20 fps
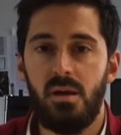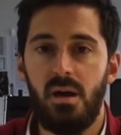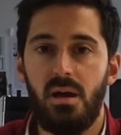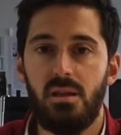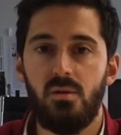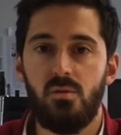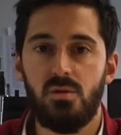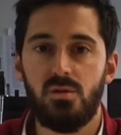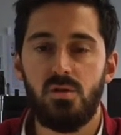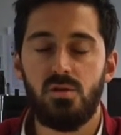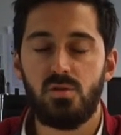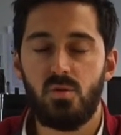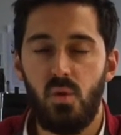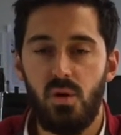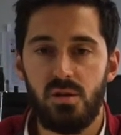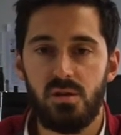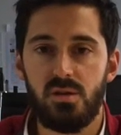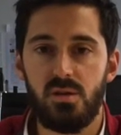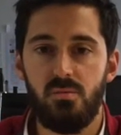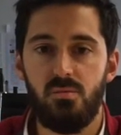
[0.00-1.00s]
And the reason is
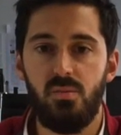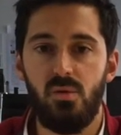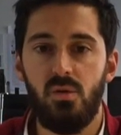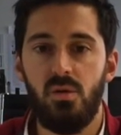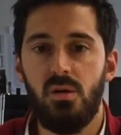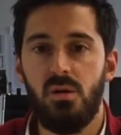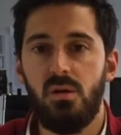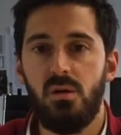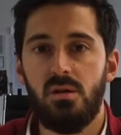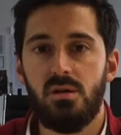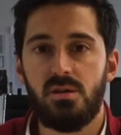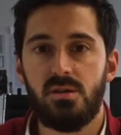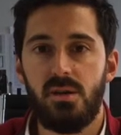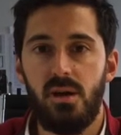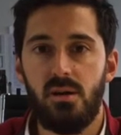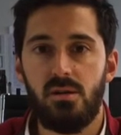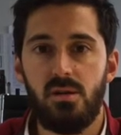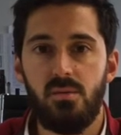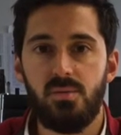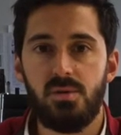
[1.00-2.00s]
quite simple.
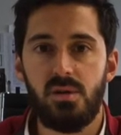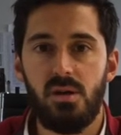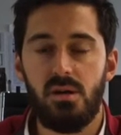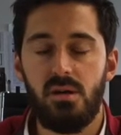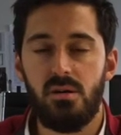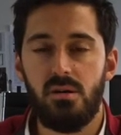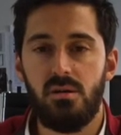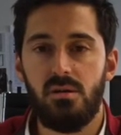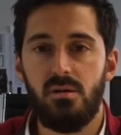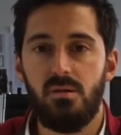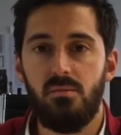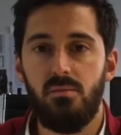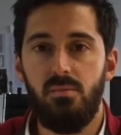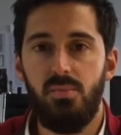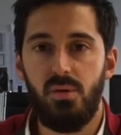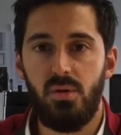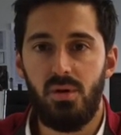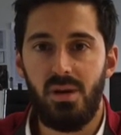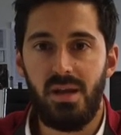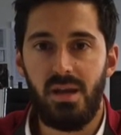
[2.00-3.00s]
Startups are
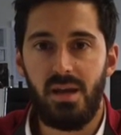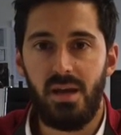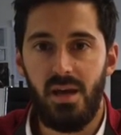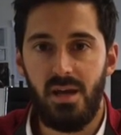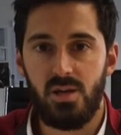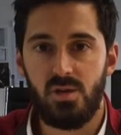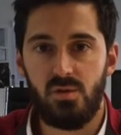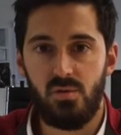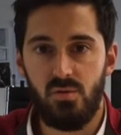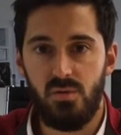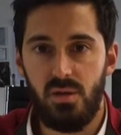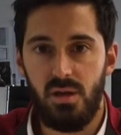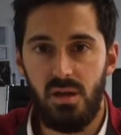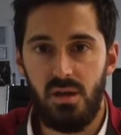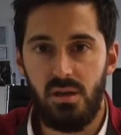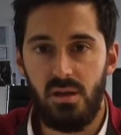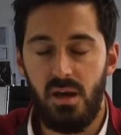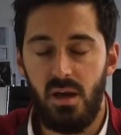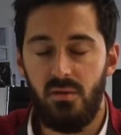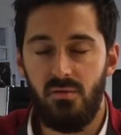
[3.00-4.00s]
burning cash
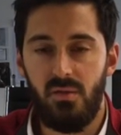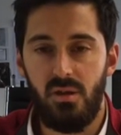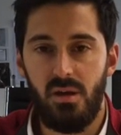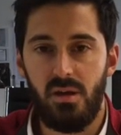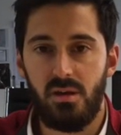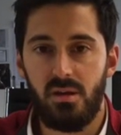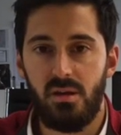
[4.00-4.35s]
today. They have